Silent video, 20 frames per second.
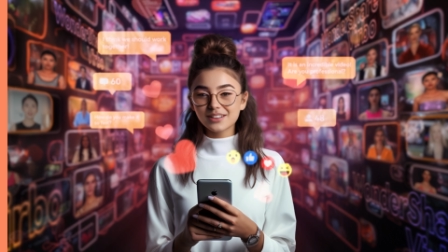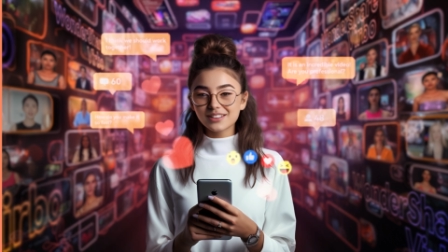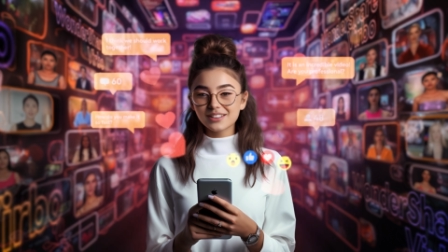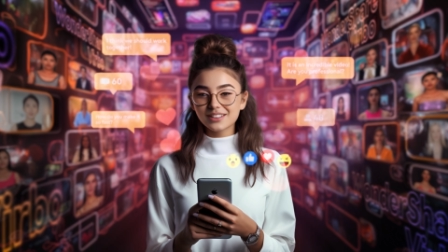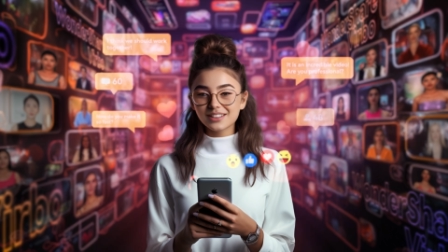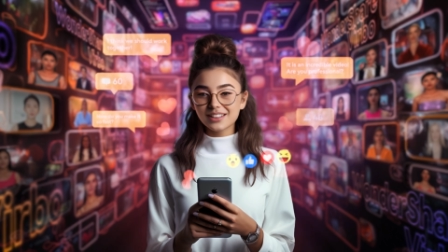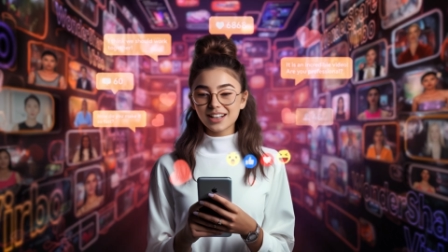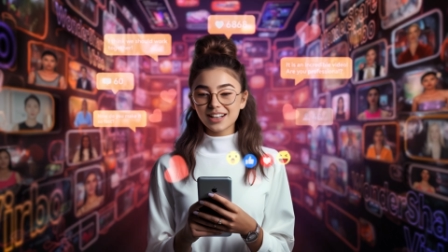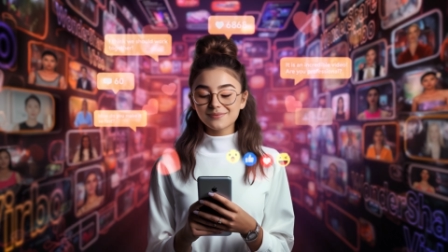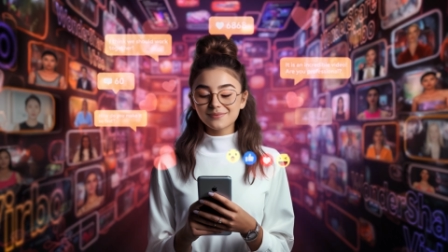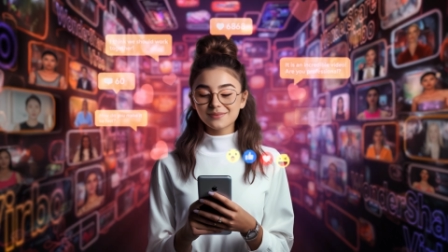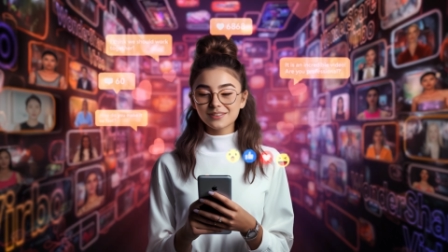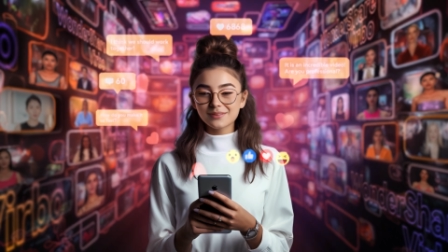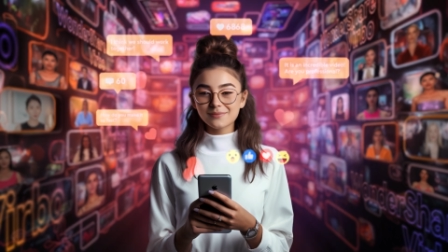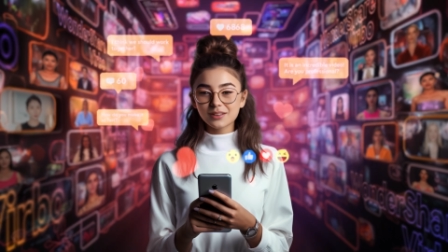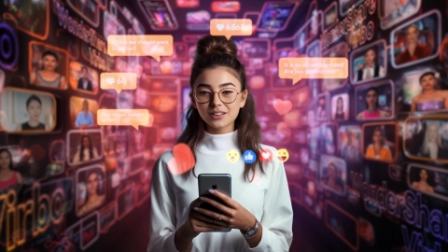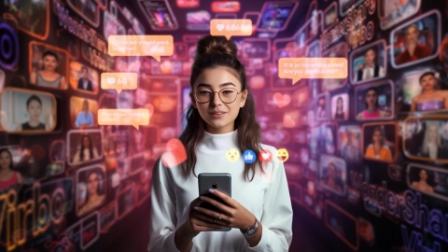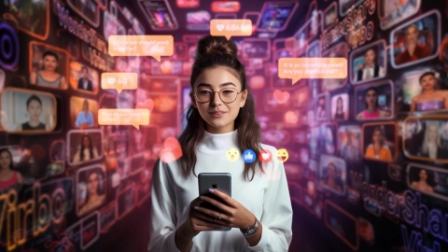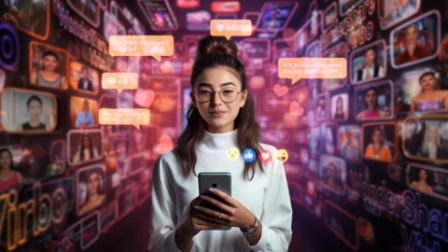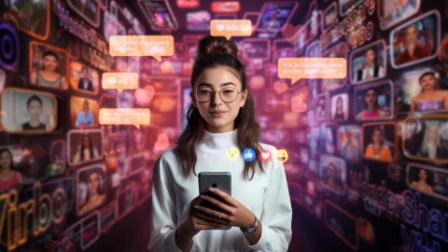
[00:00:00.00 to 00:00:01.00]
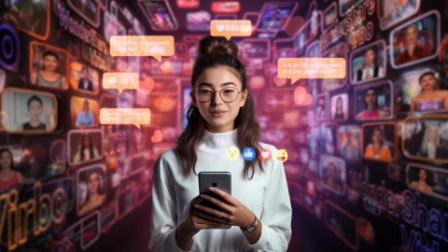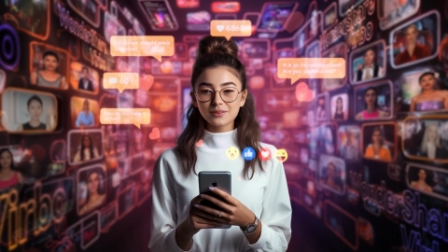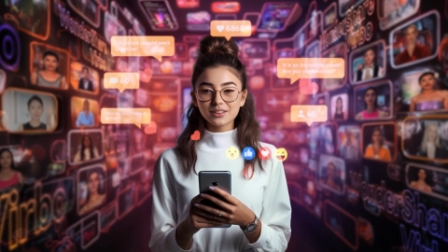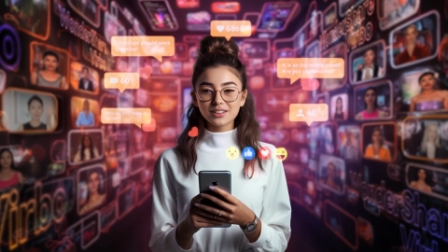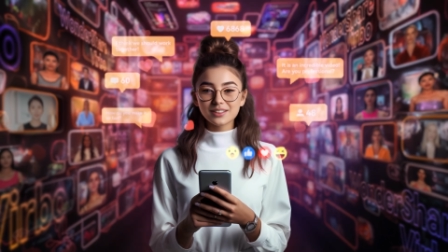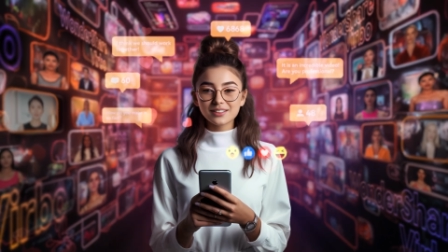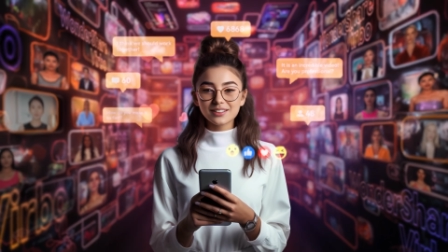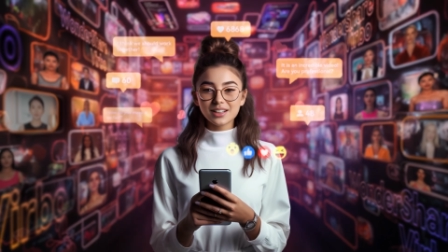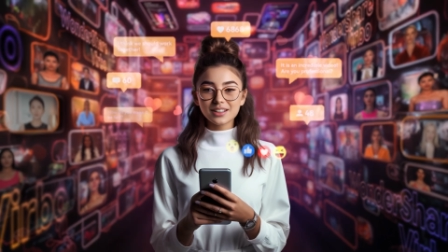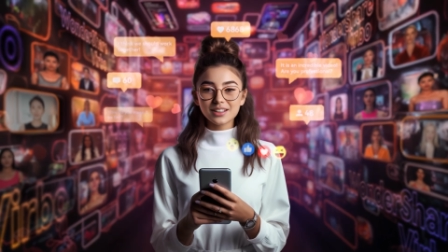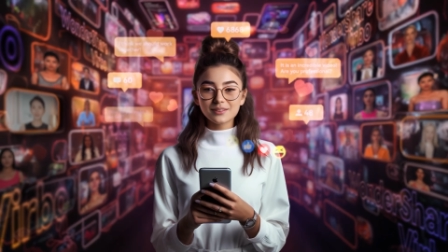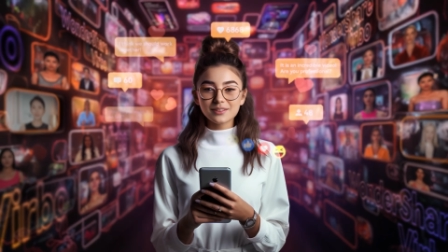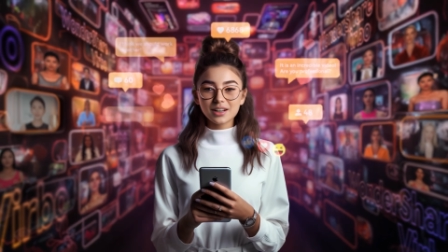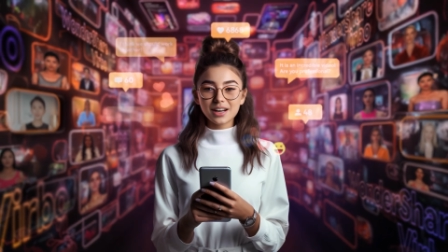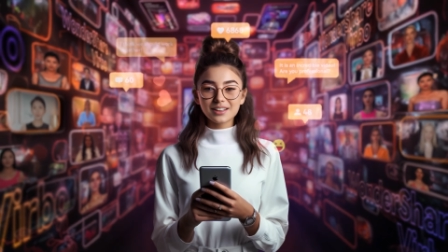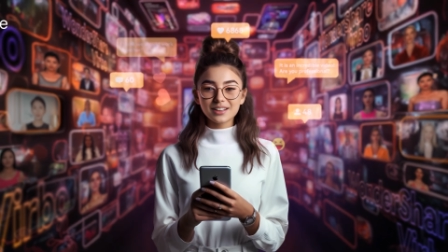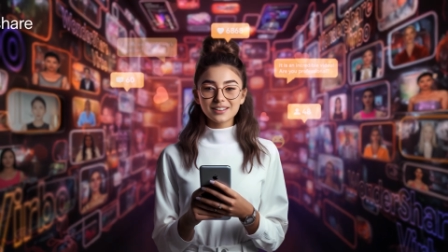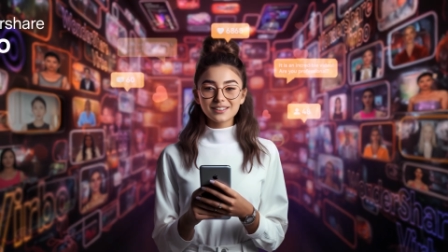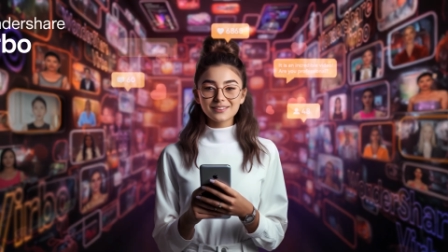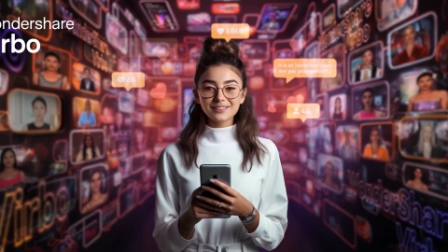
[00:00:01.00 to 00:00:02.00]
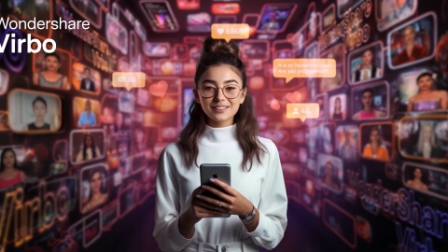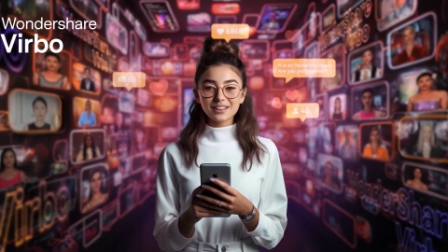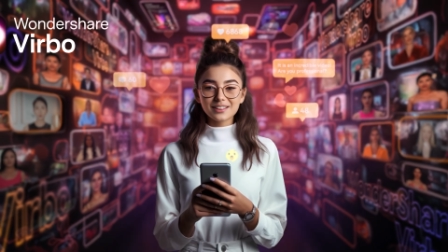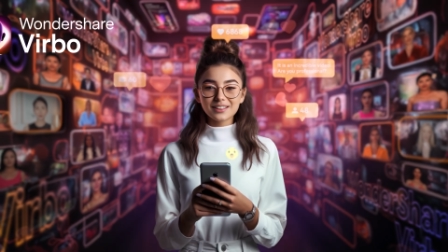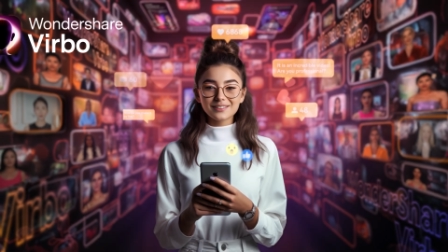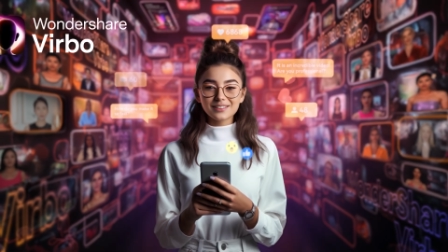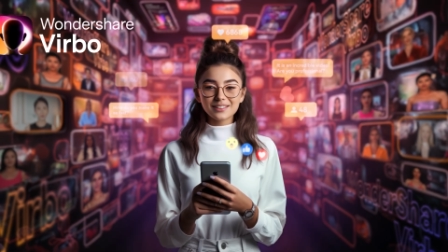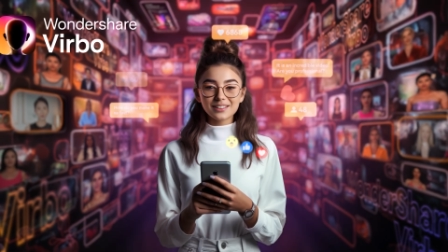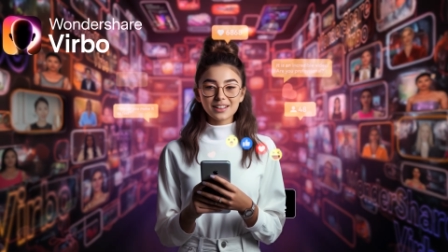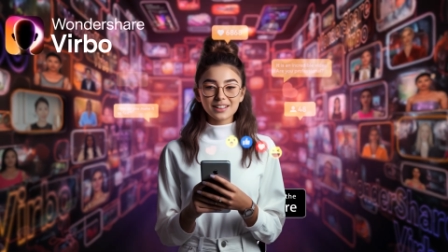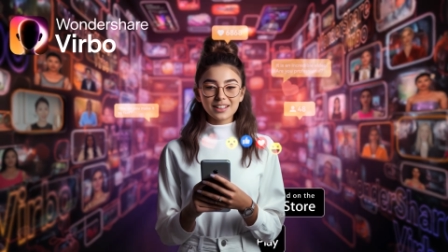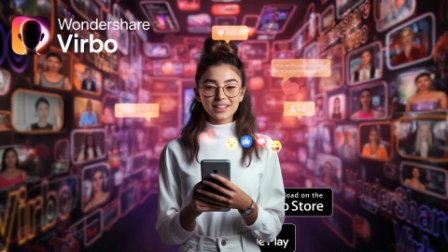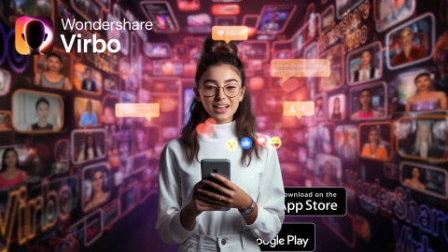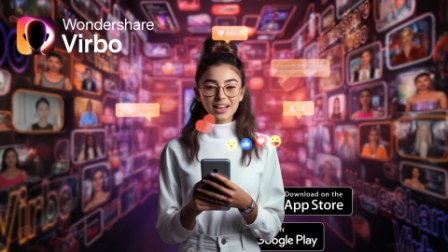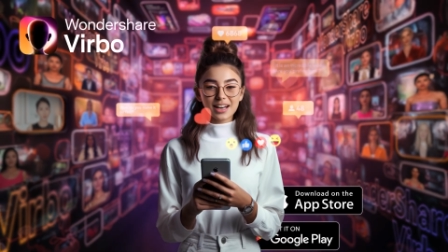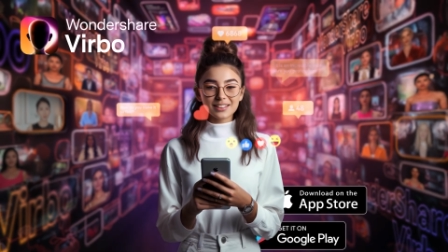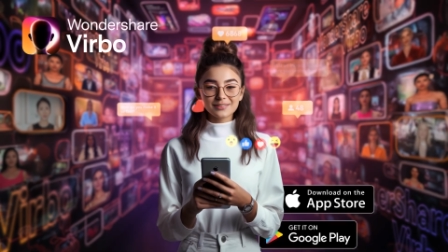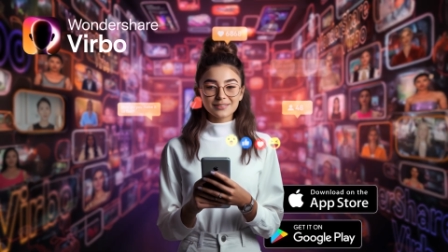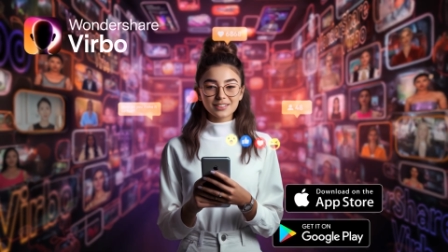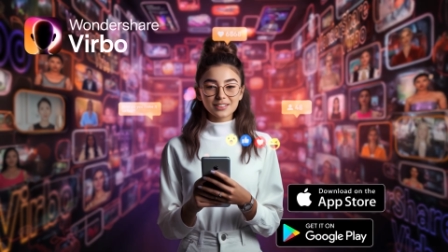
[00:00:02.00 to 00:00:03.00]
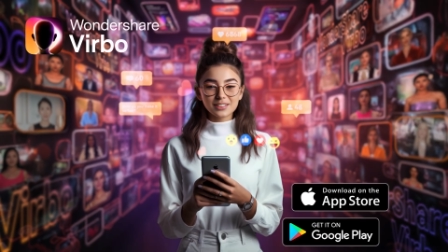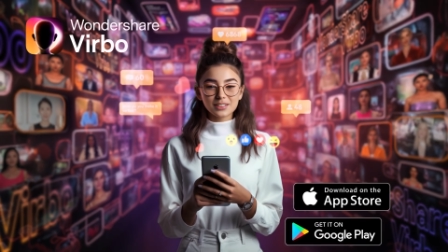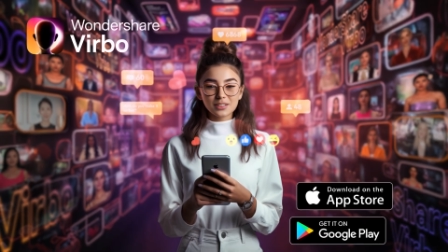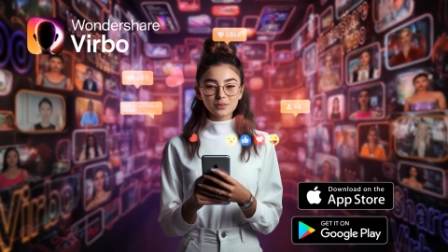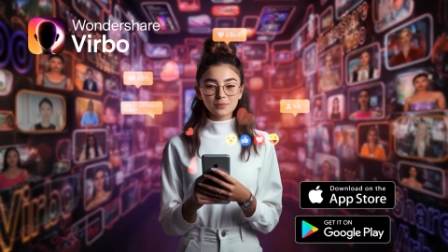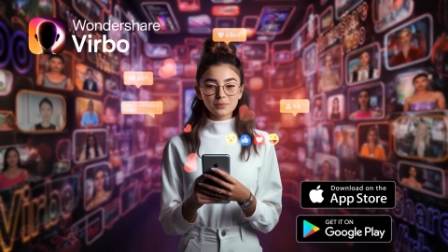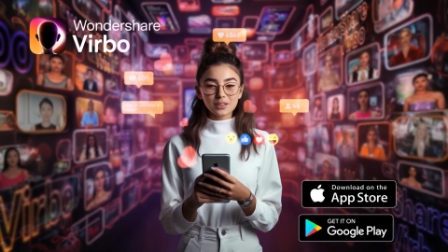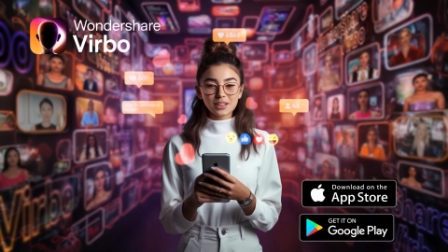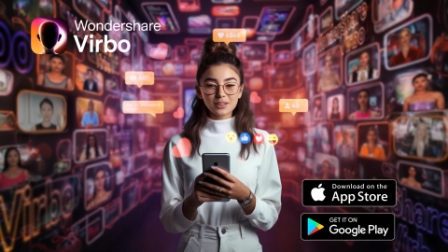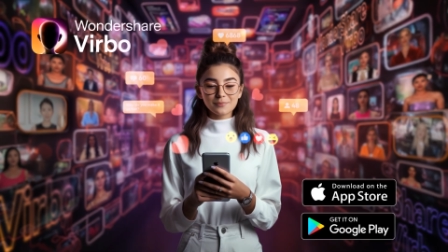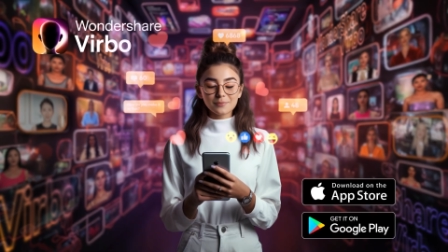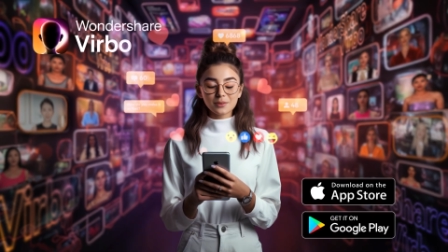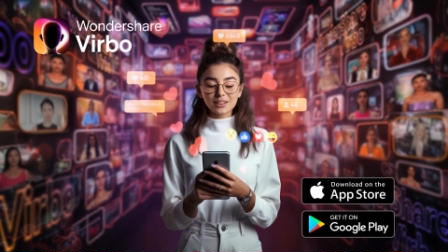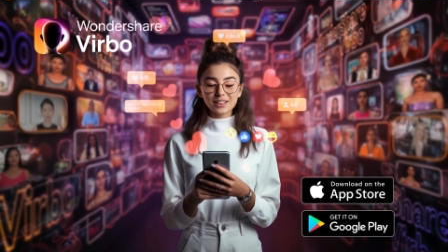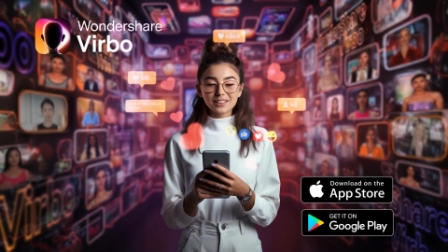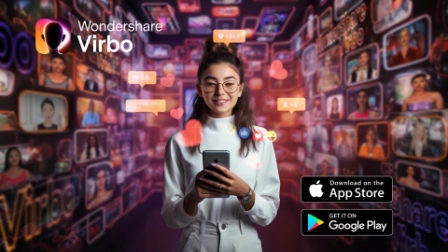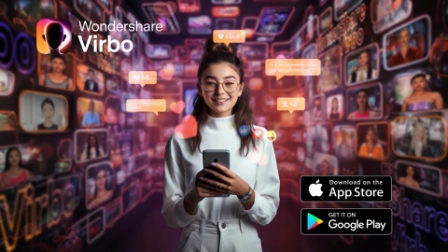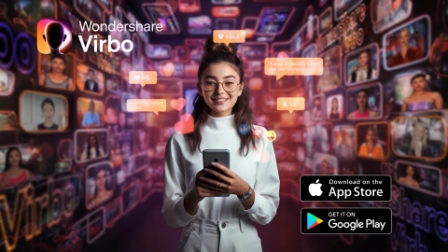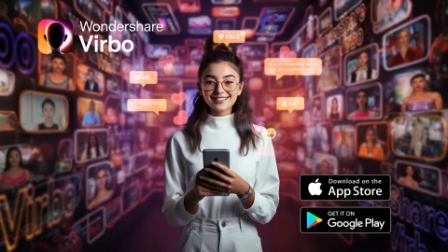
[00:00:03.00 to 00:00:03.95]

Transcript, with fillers: Wondershare Virbo, generate engaging A I video in minutes.